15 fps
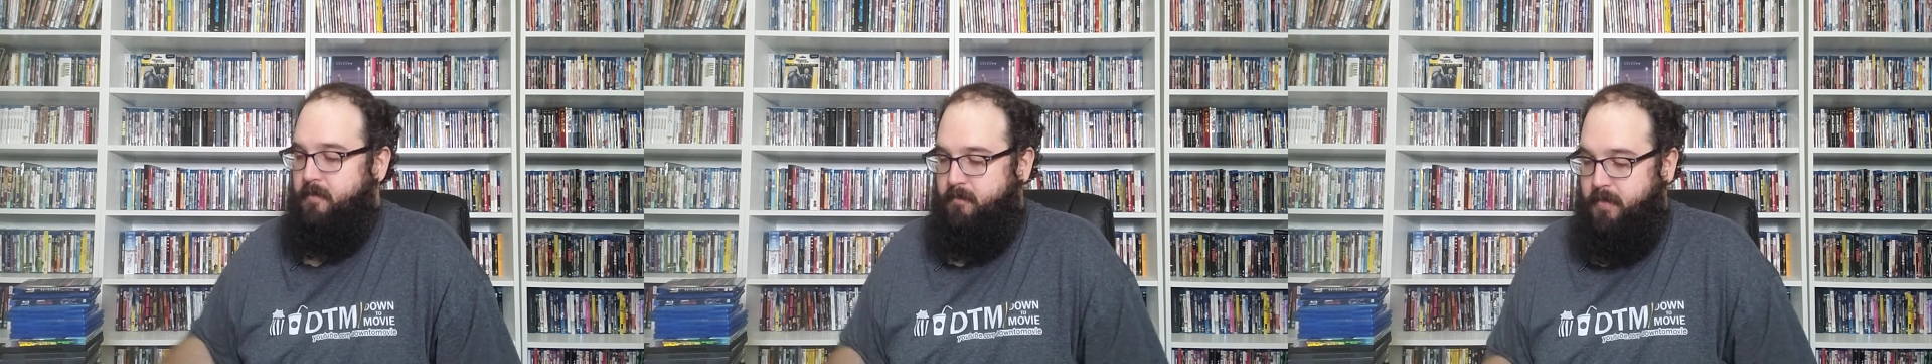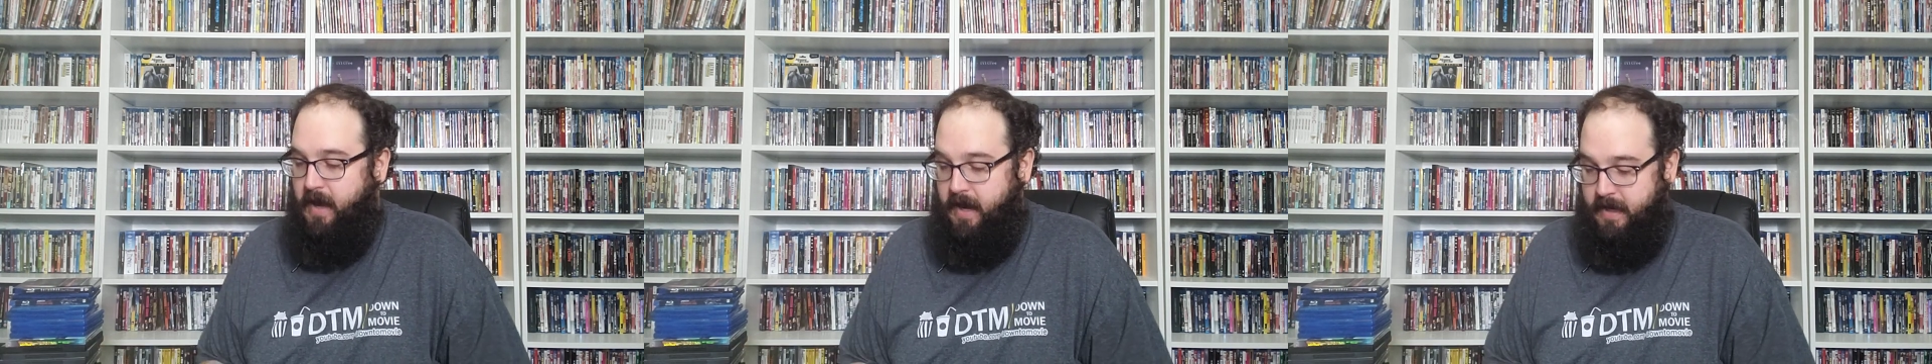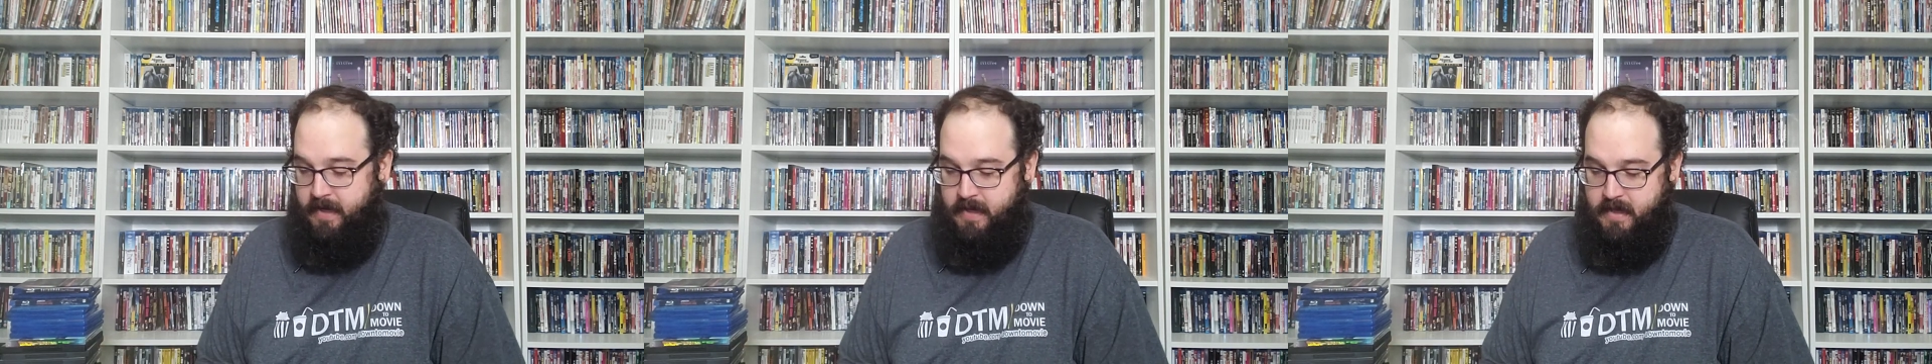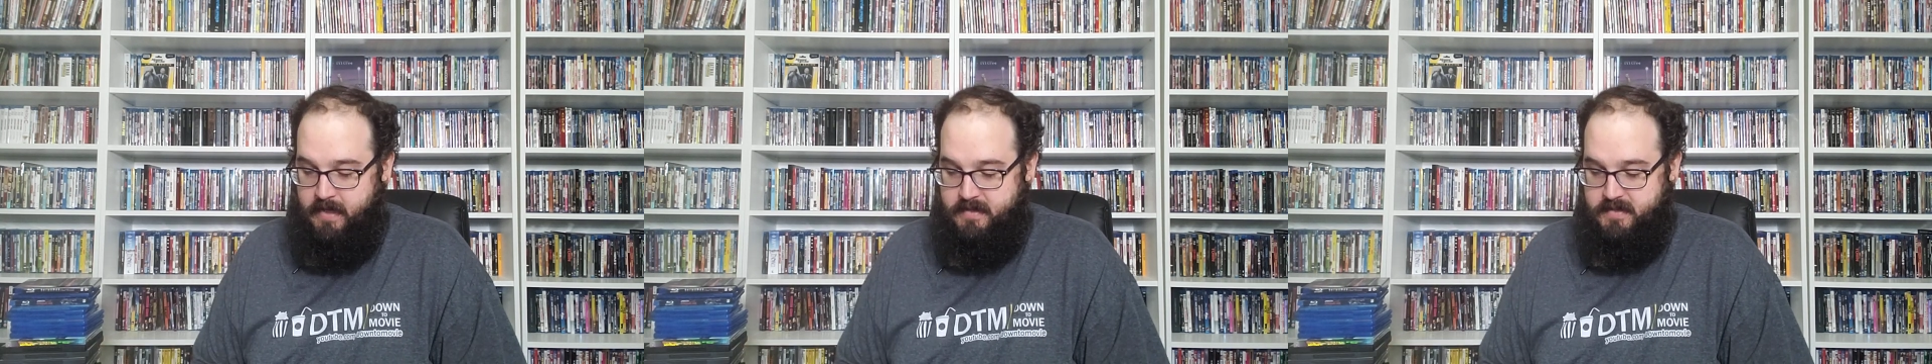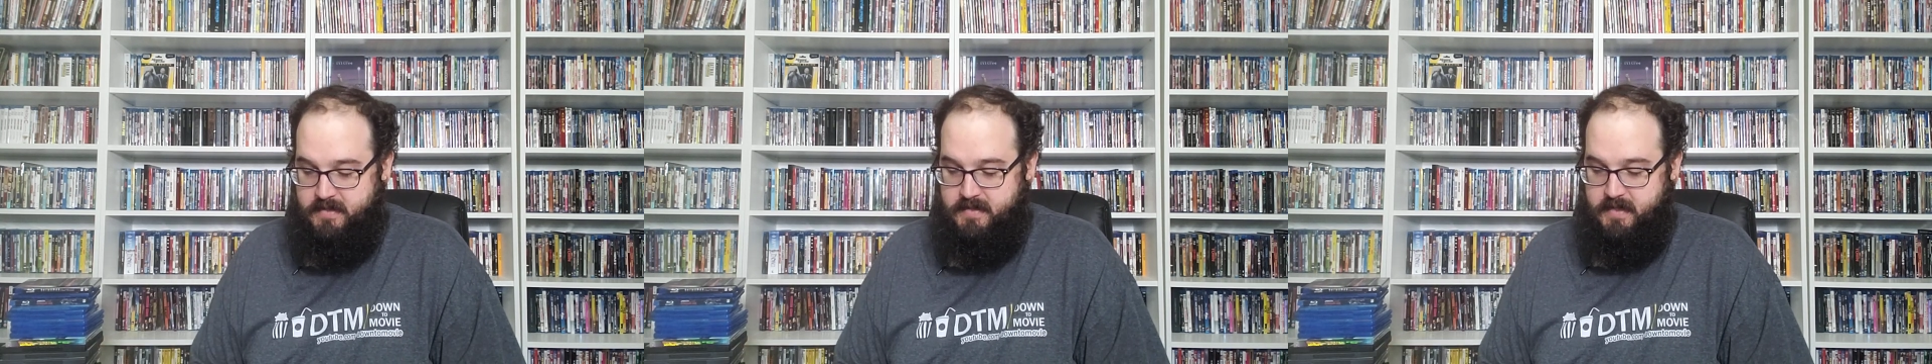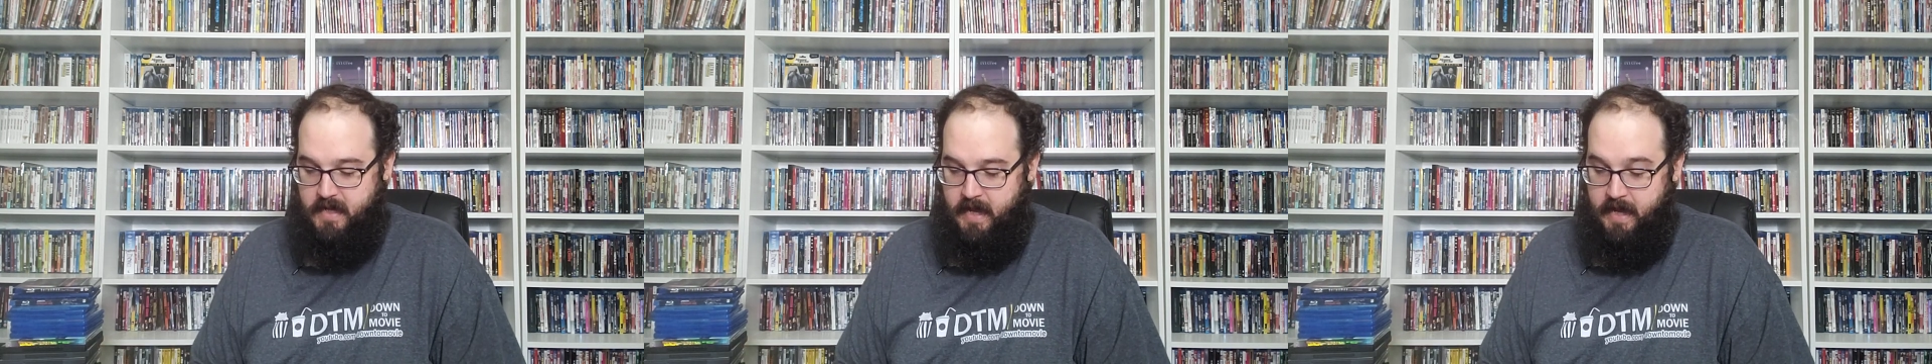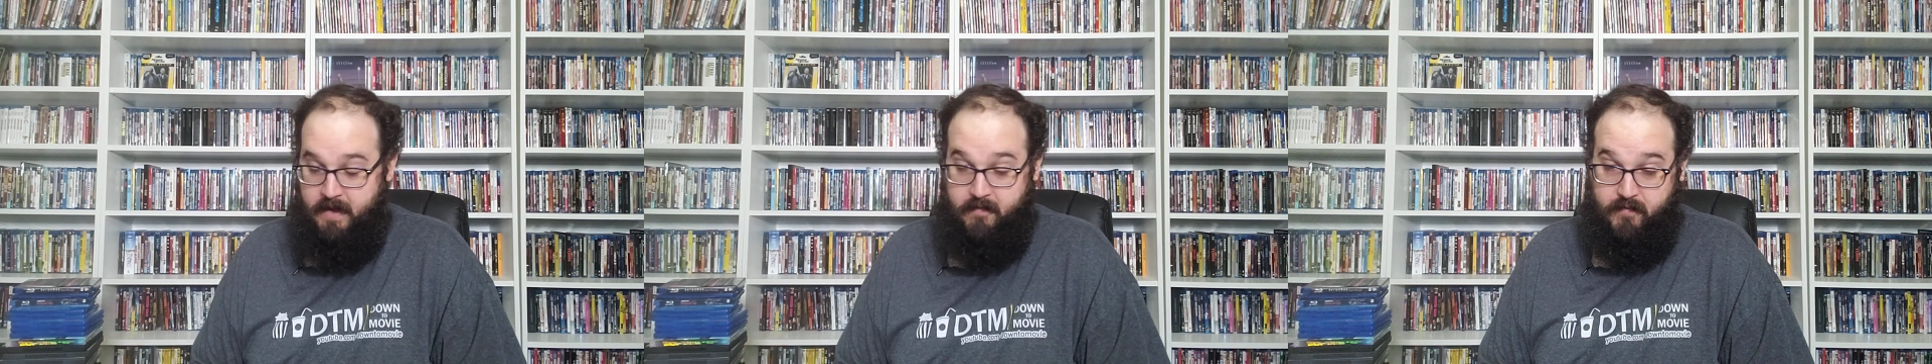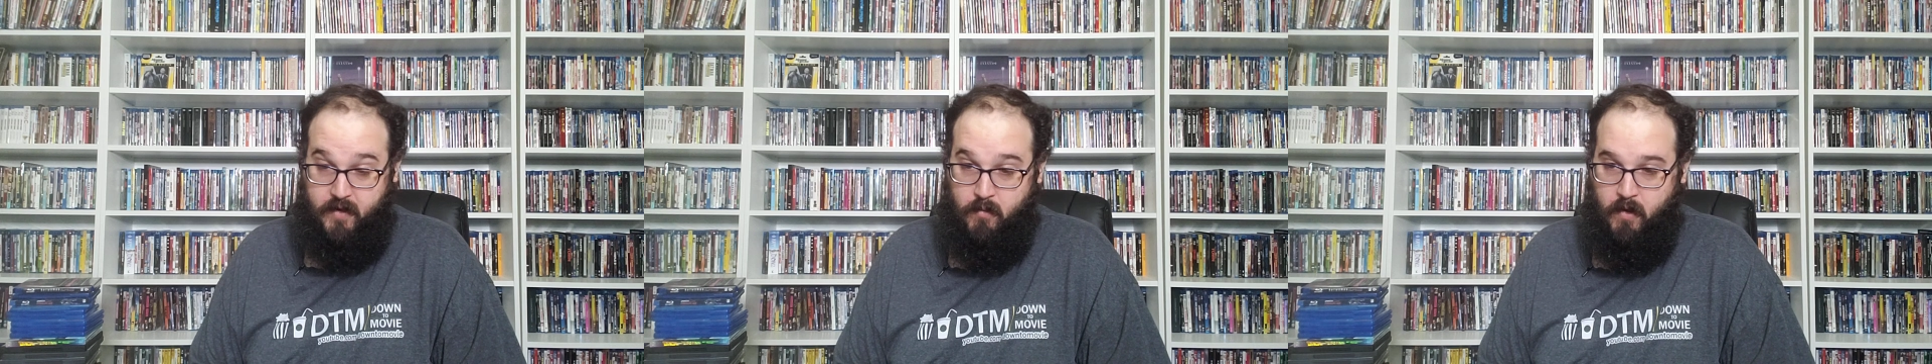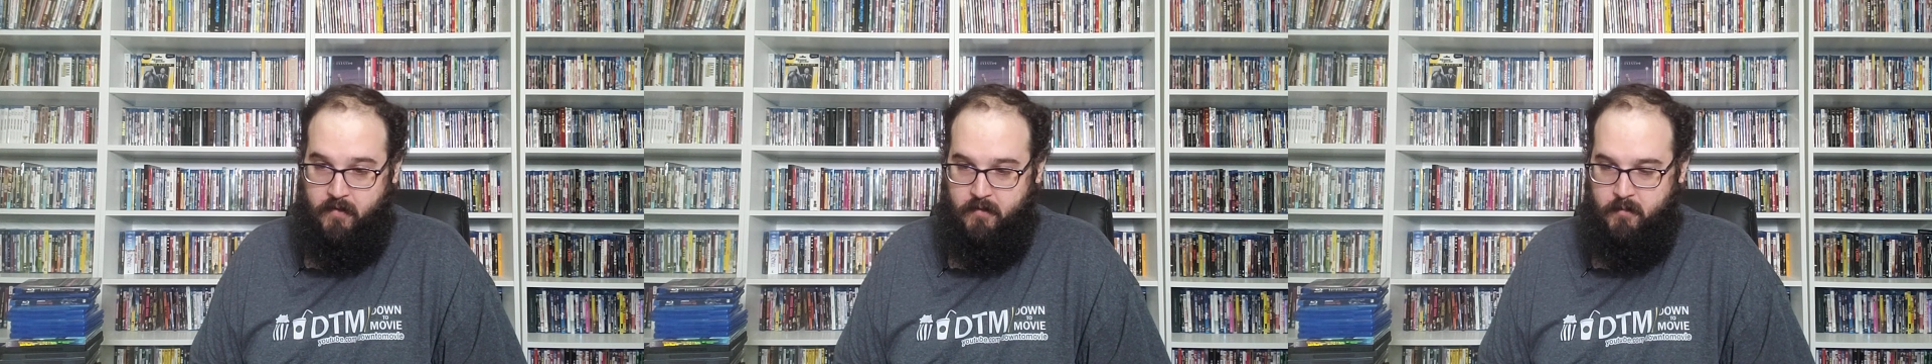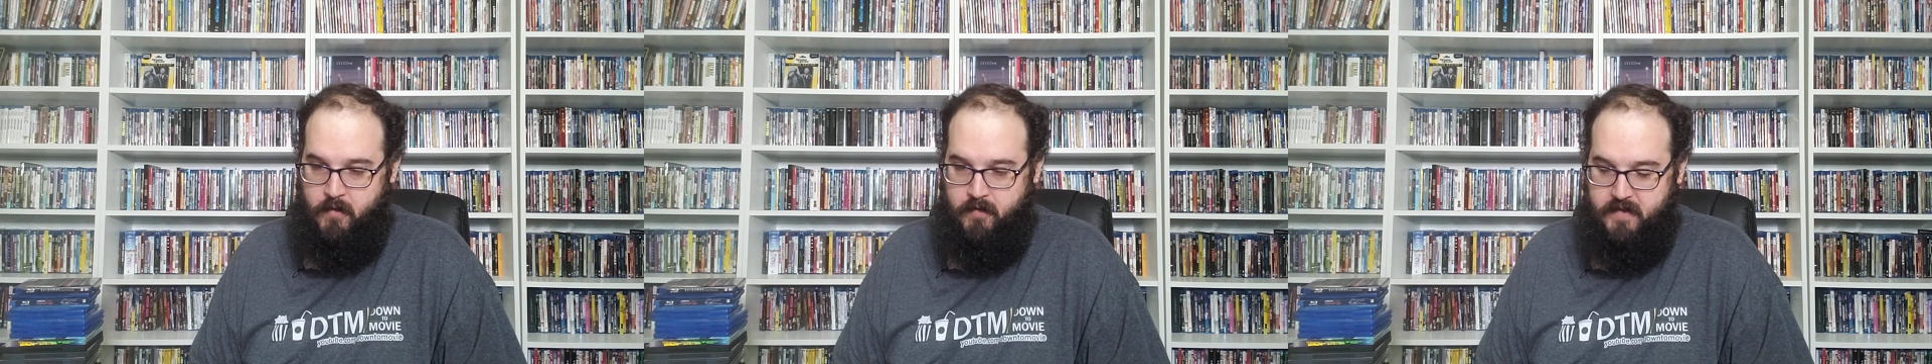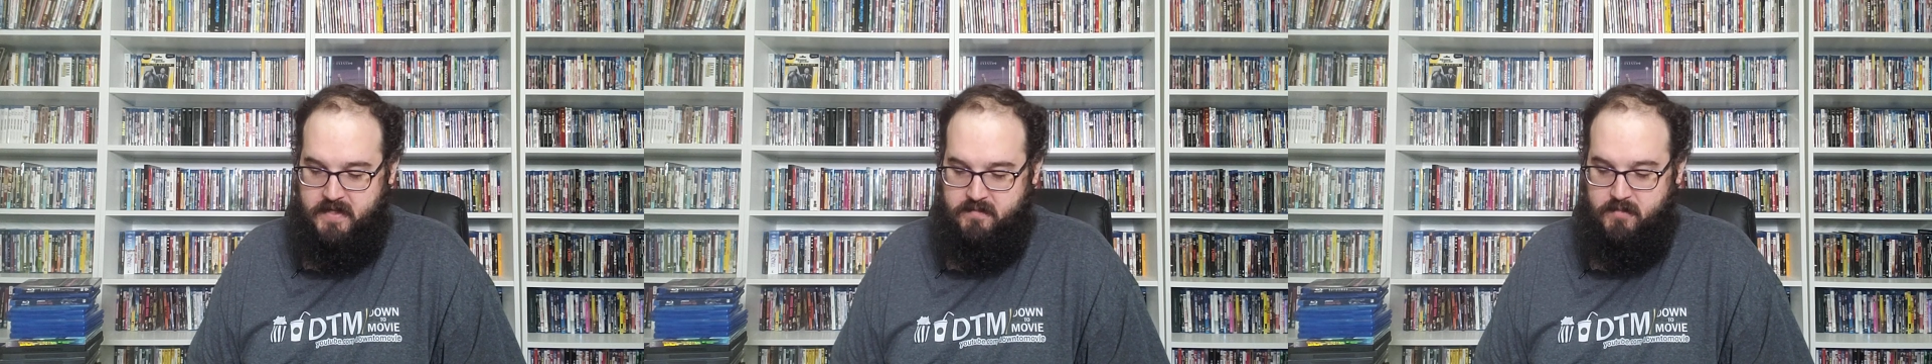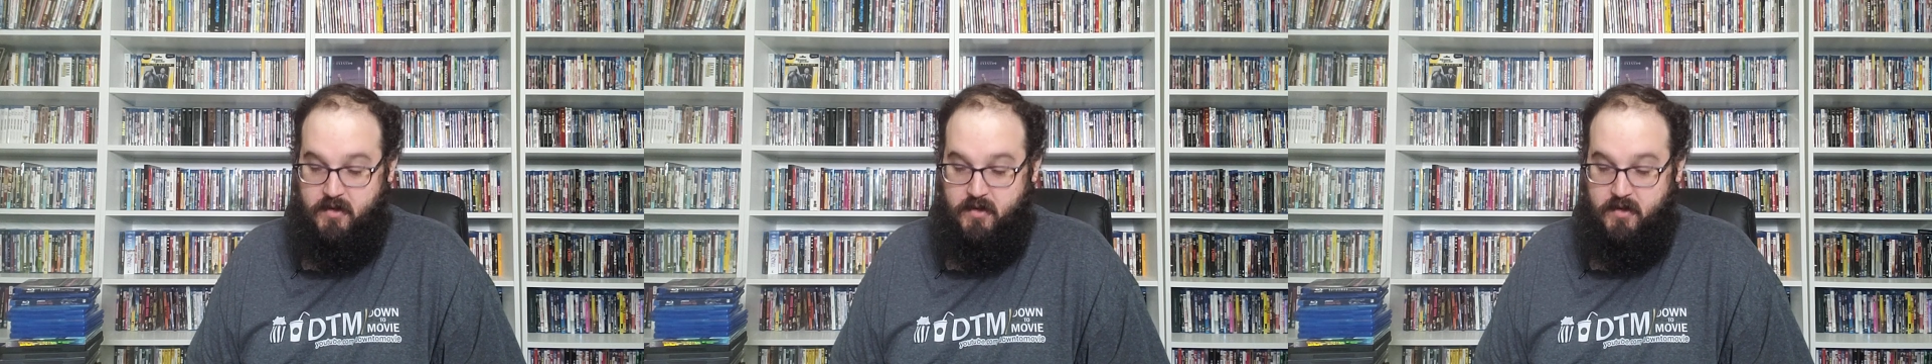buying this and a few other movies